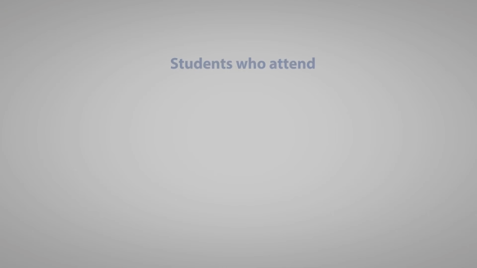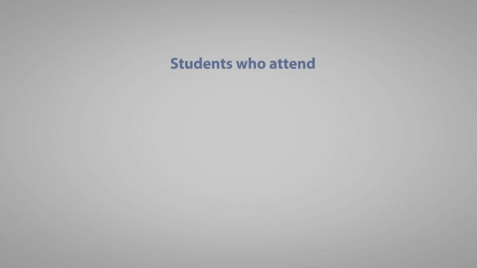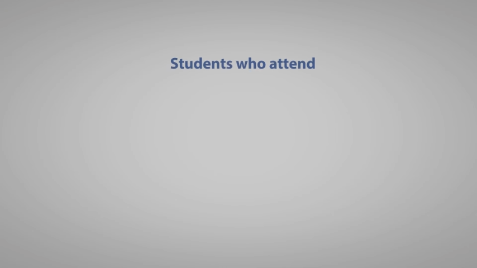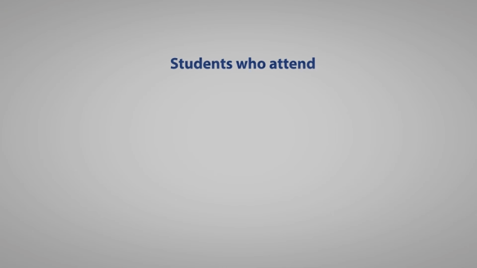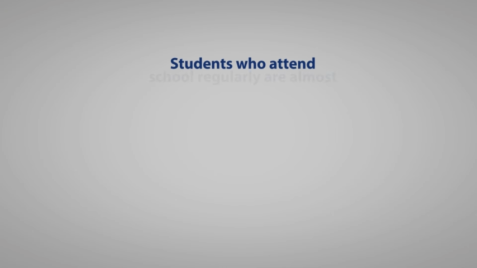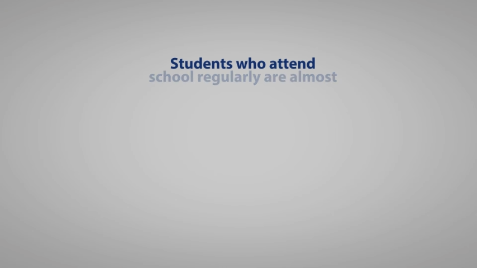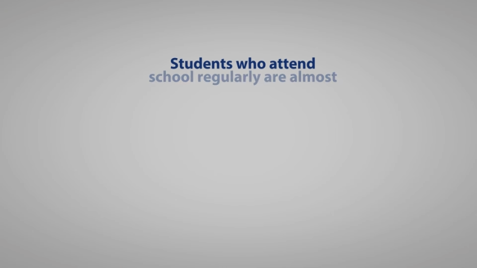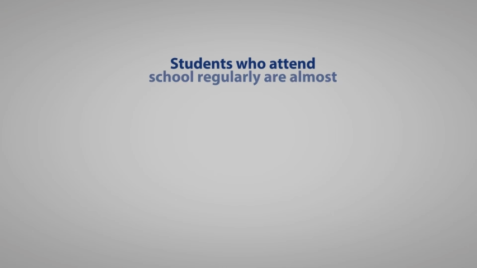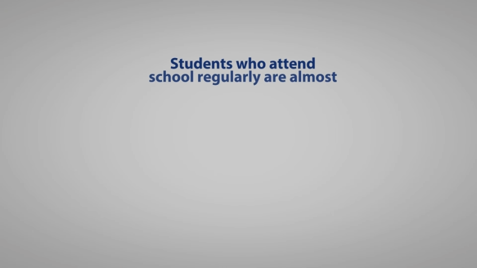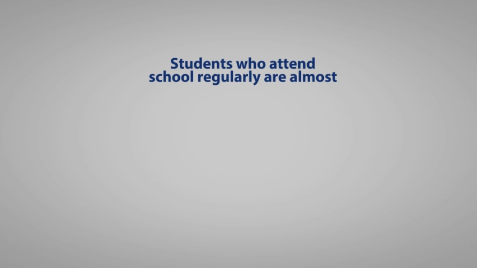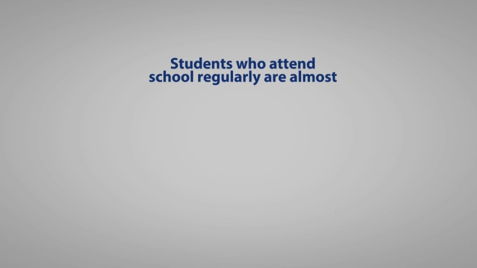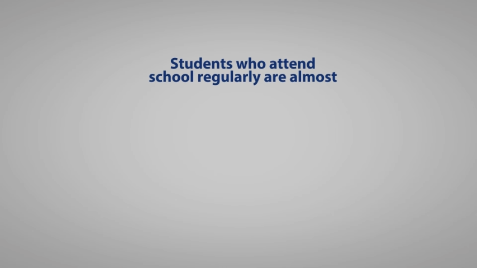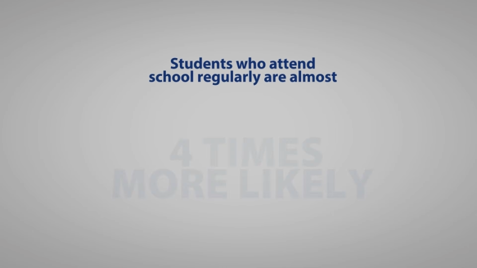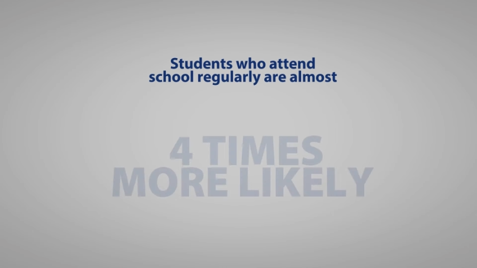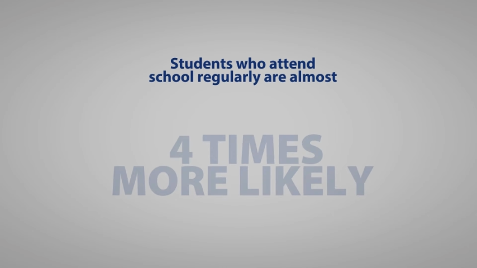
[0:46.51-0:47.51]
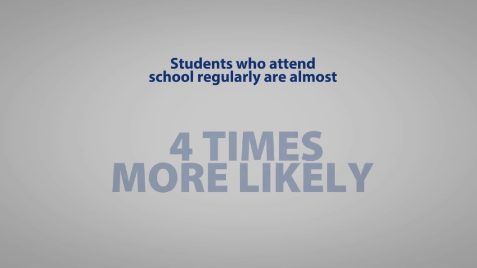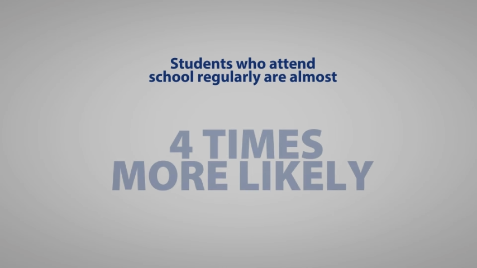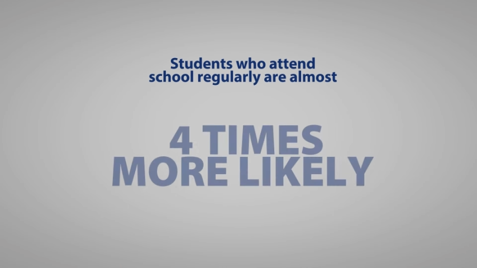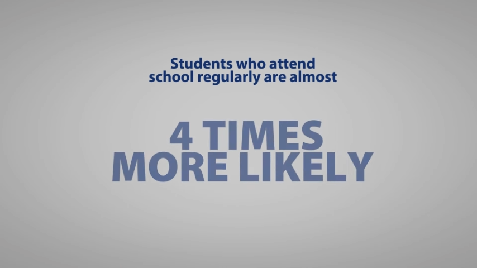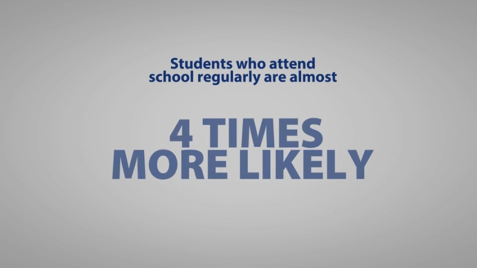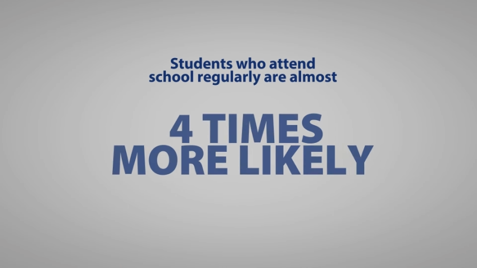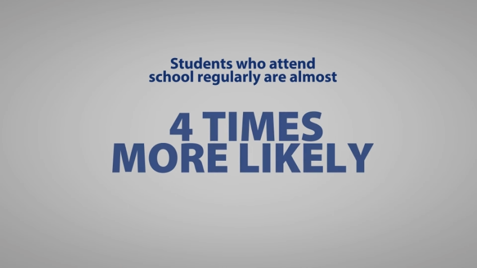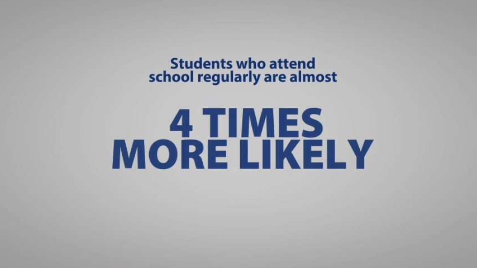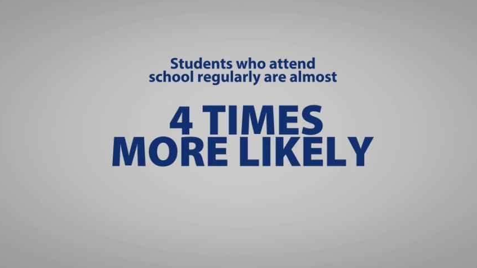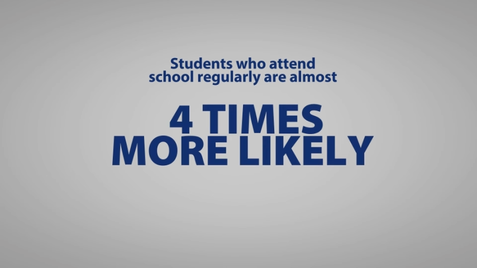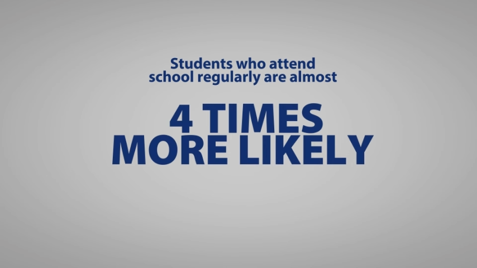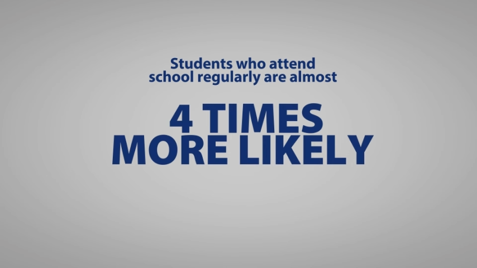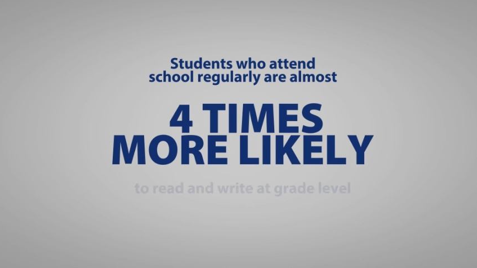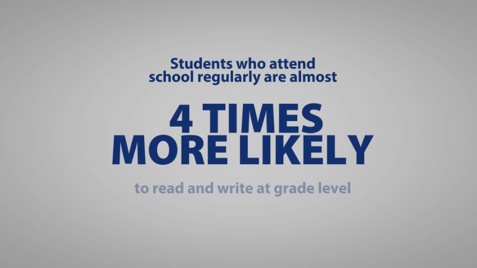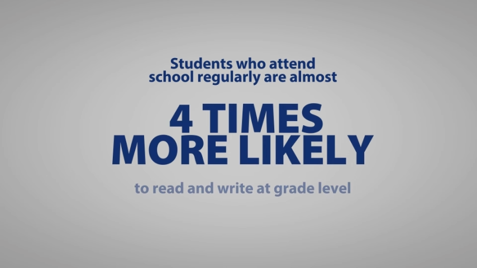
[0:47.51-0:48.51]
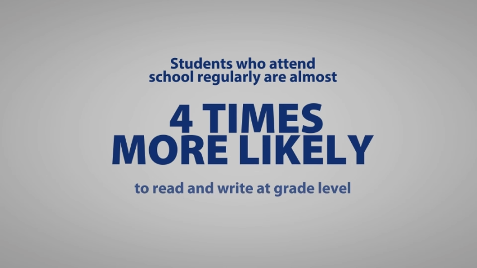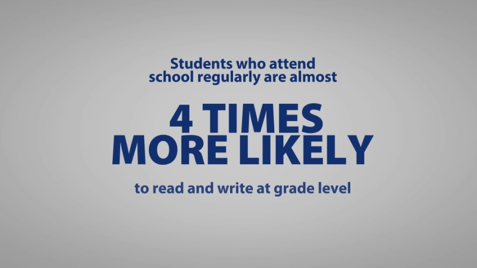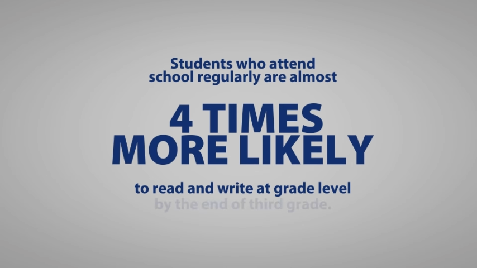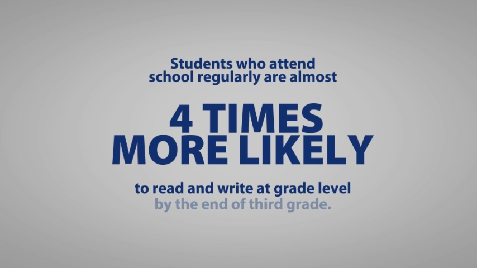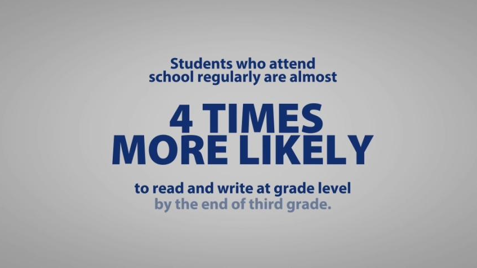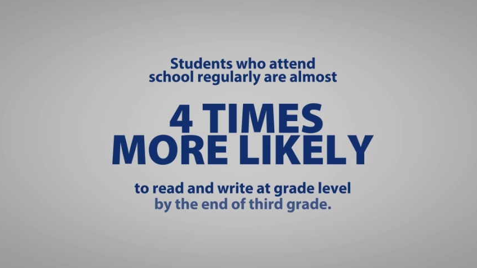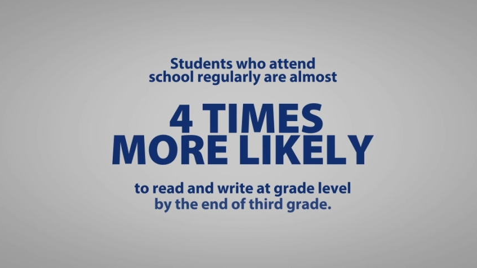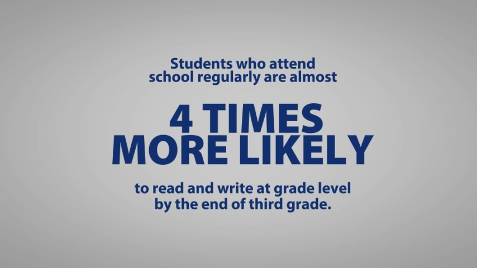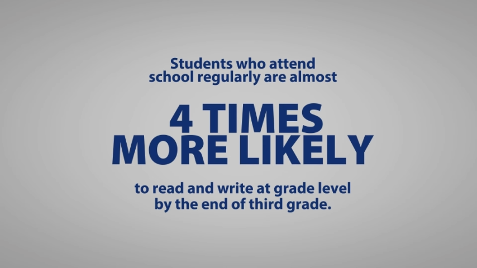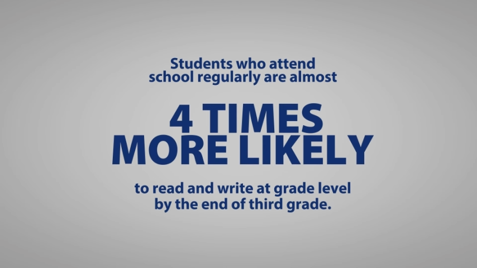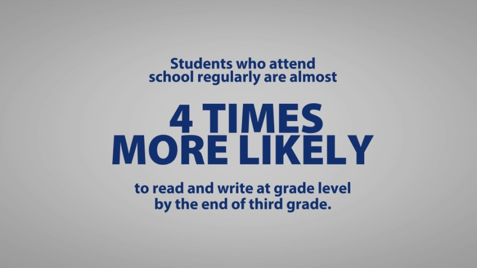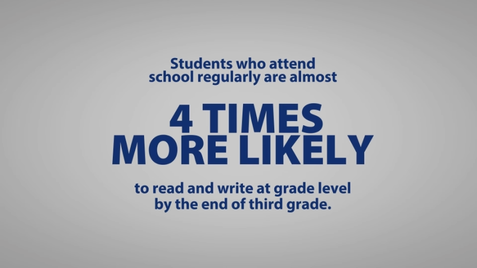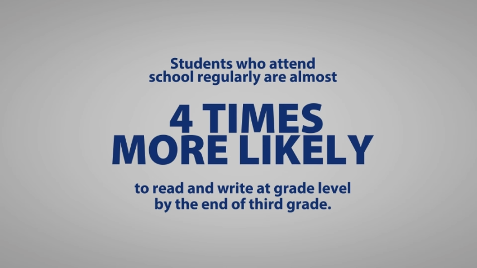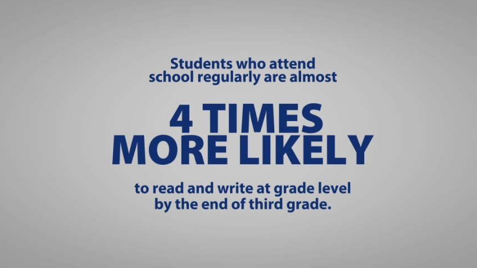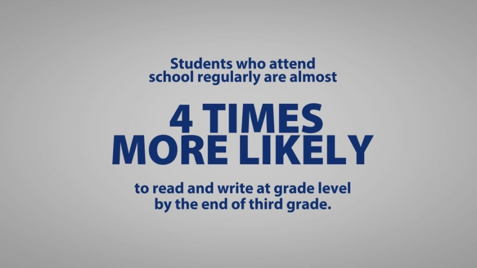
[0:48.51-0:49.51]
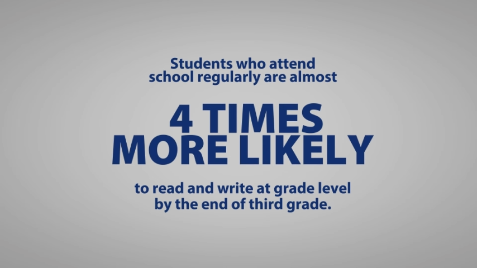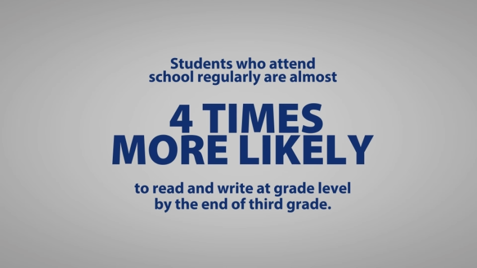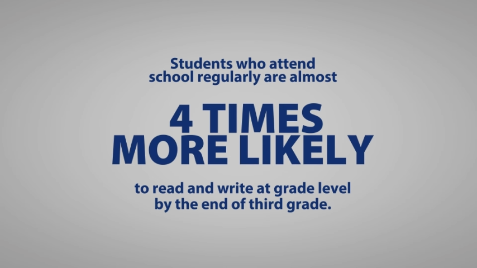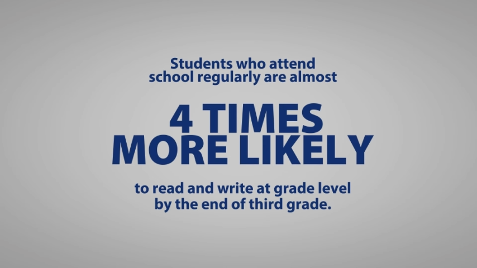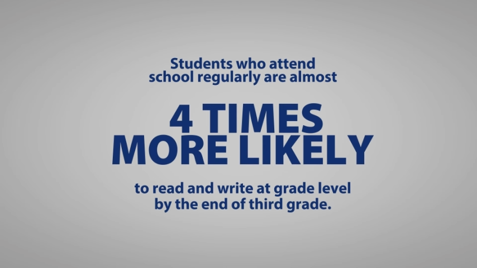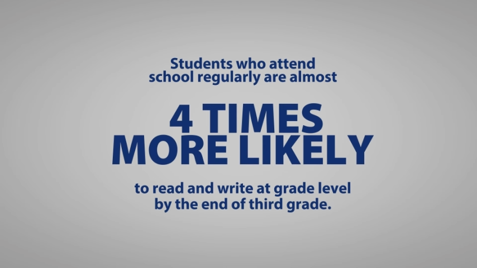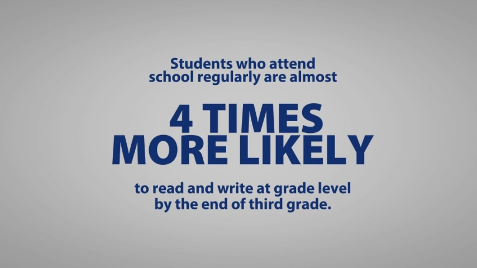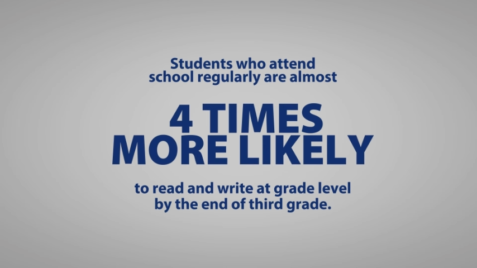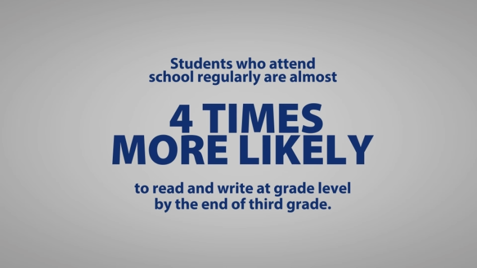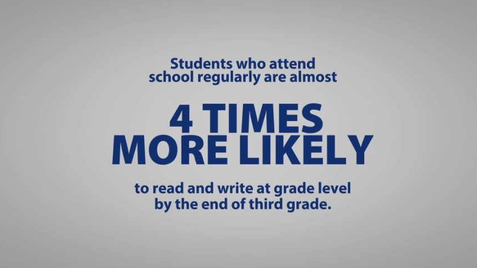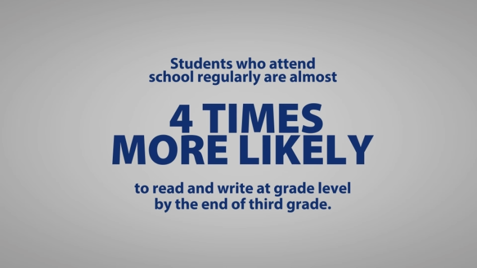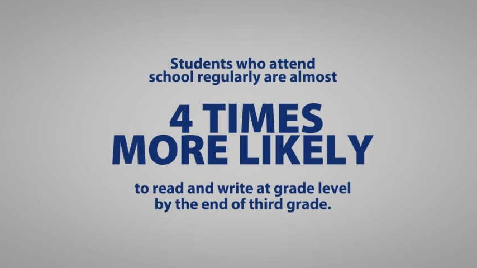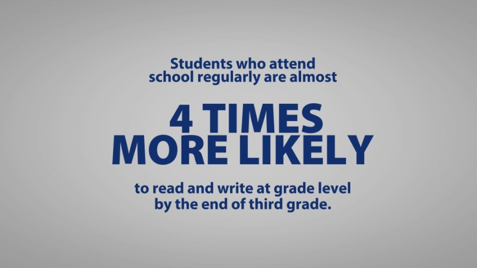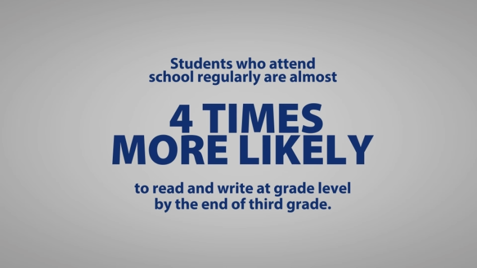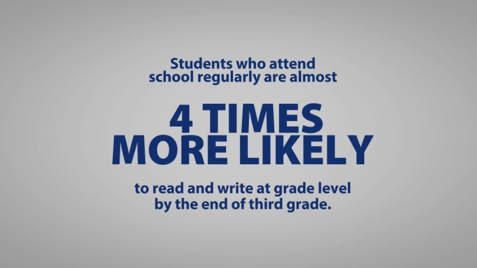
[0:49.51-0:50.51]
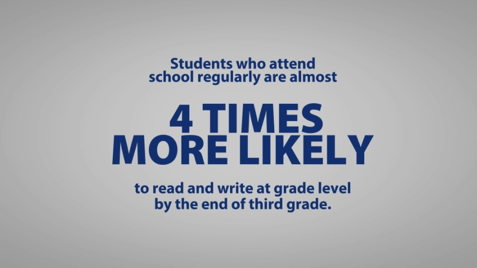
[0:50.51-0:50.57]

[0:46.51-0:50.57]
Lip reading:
Nobody's mouth can be seen.